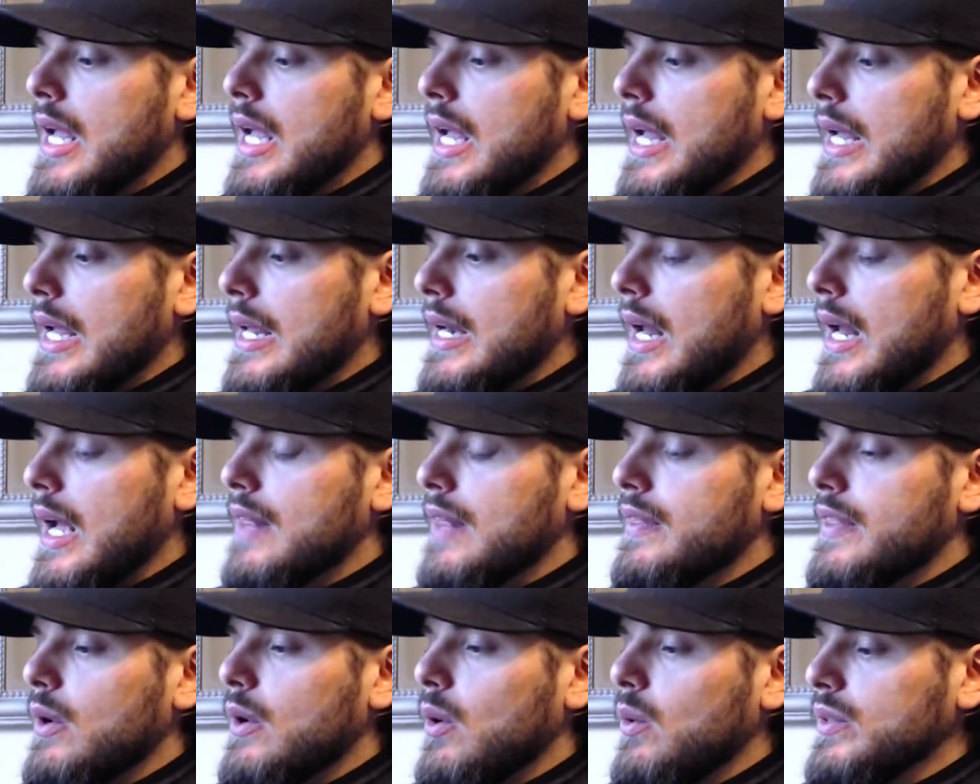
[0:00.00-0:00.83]
And
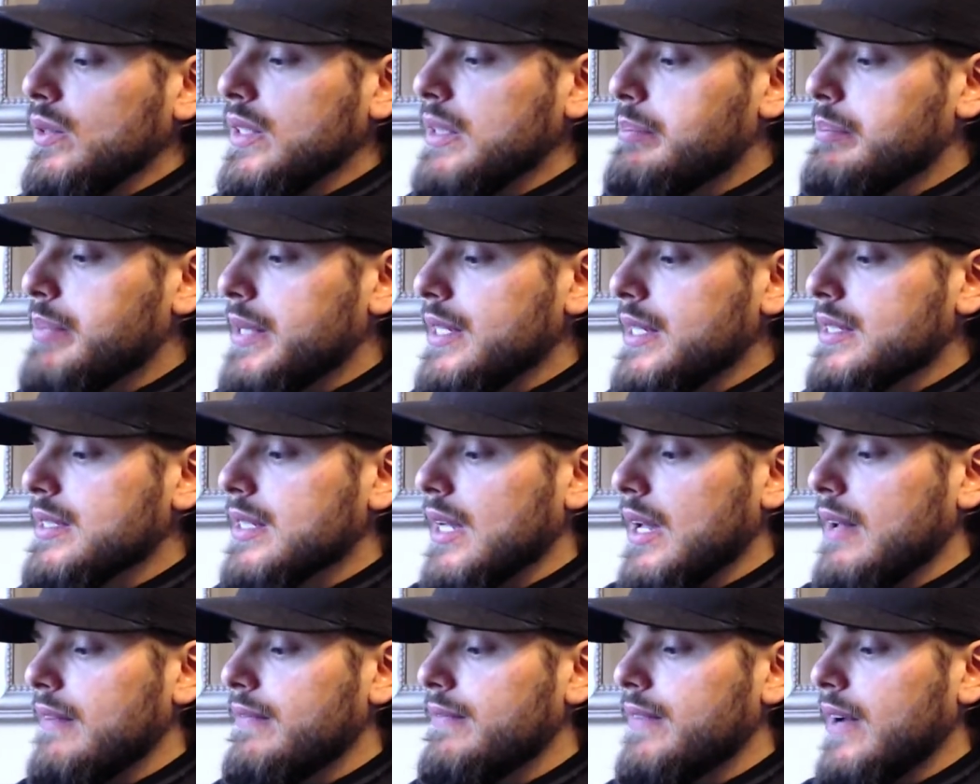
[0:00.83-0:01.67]
the only peace I
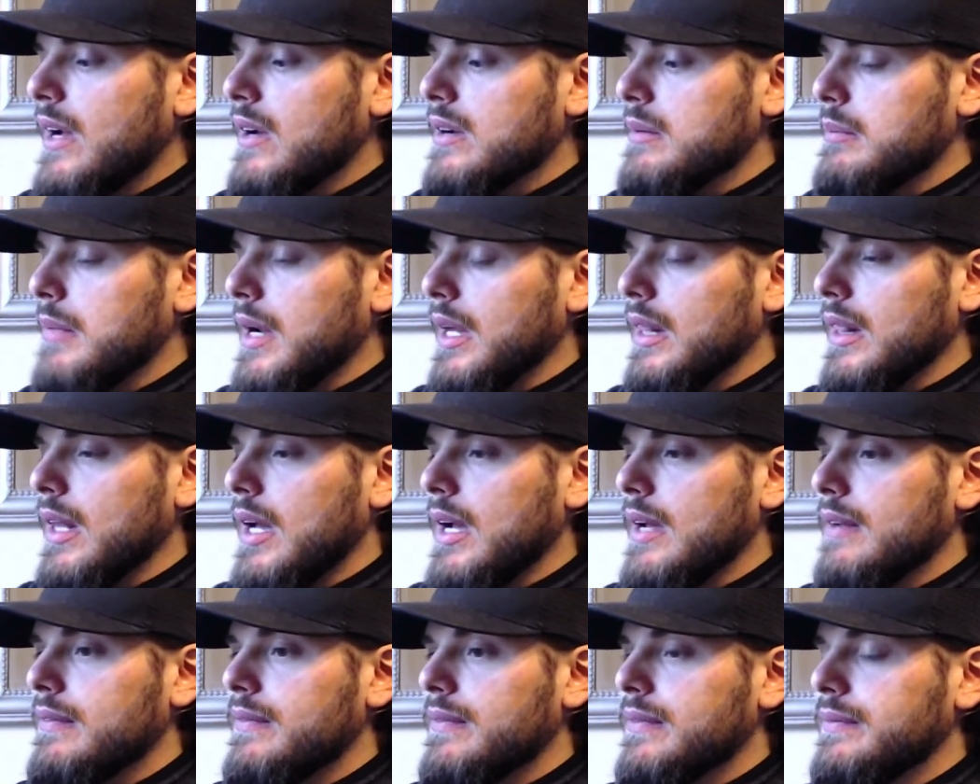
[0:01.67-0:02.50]
have found in my
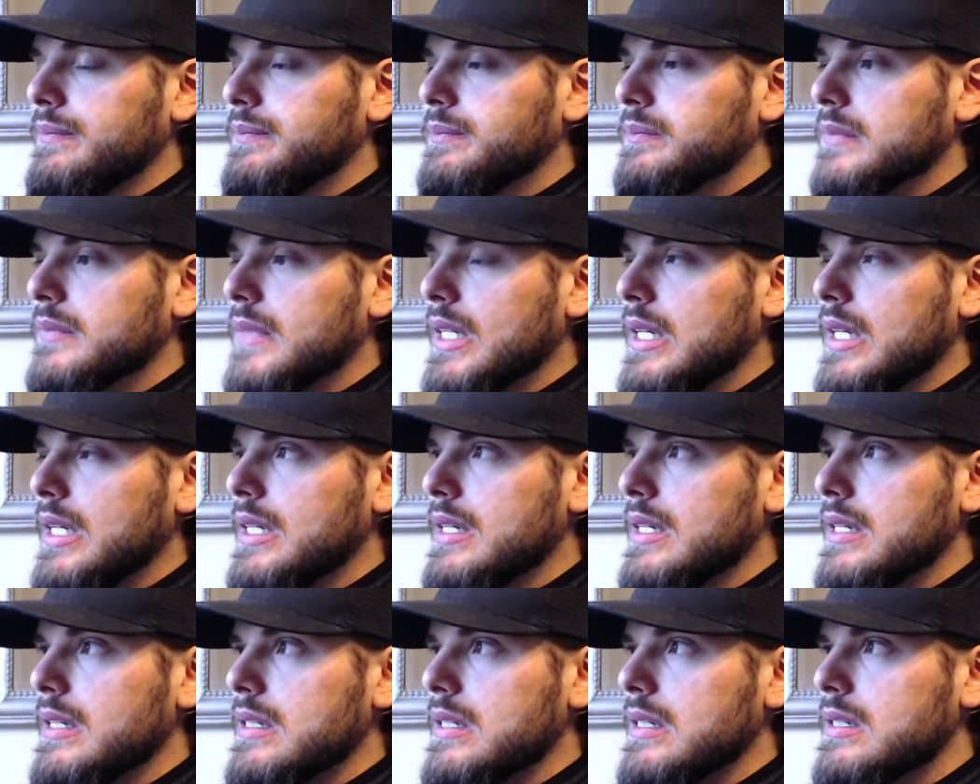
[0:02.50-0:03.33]
life
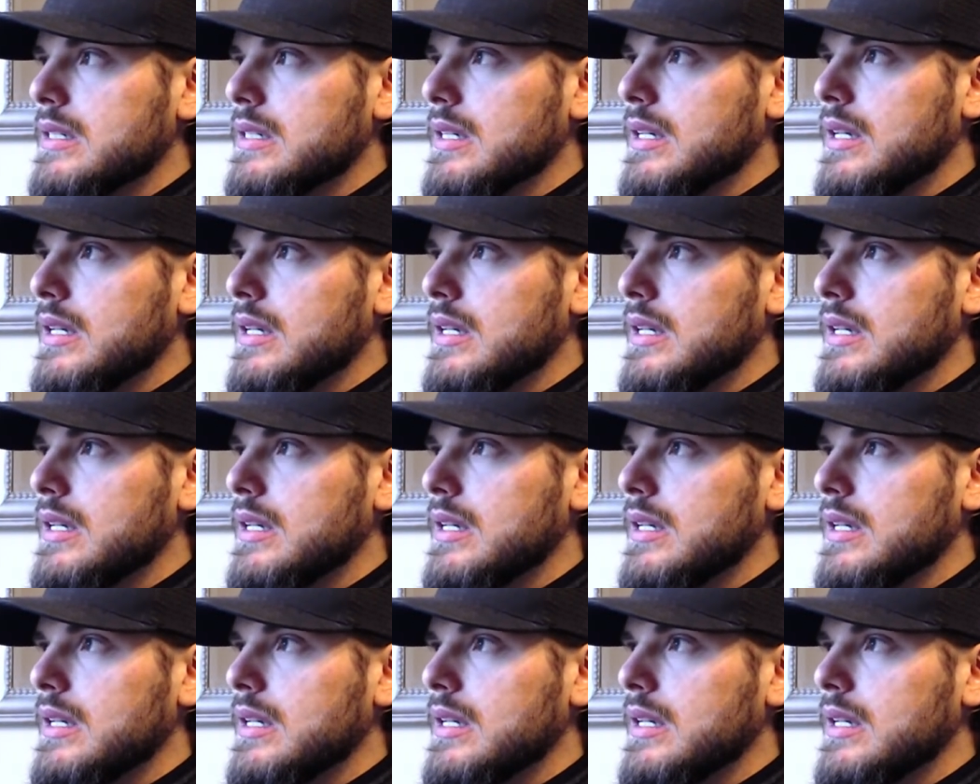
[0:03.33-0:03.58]
is